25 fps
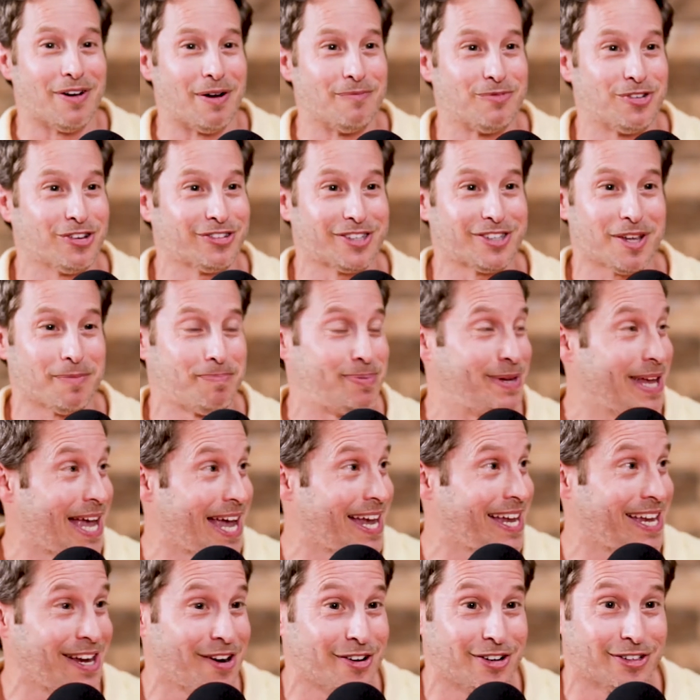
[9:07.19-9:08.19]
I'm just a
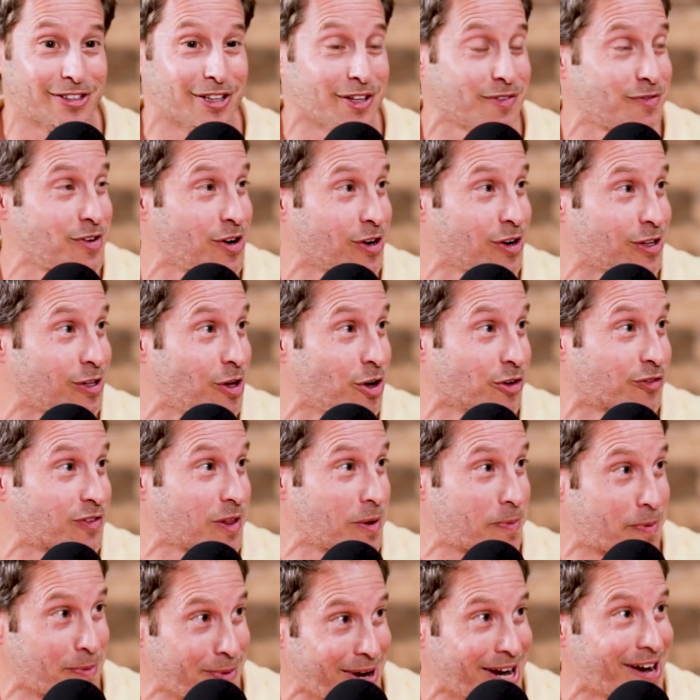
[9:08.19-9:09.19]
PA here to deliver your clothes
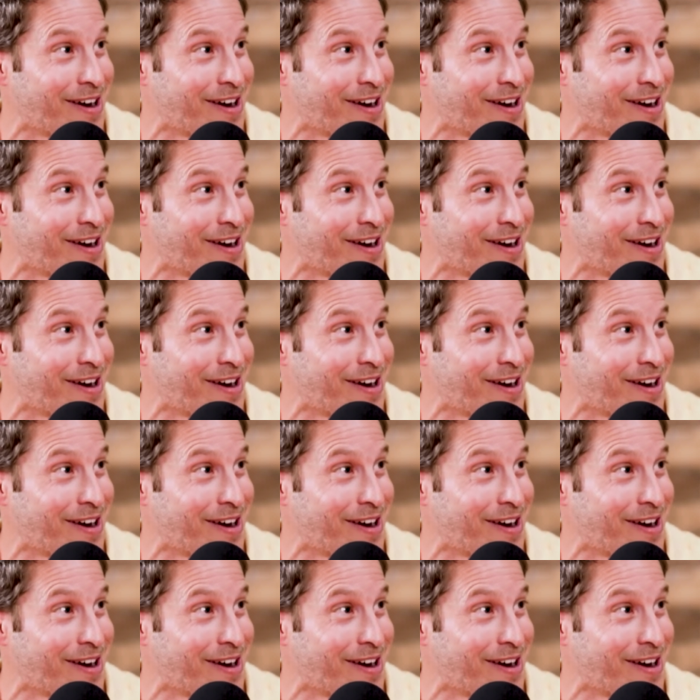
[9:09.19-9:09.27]
to the premiere.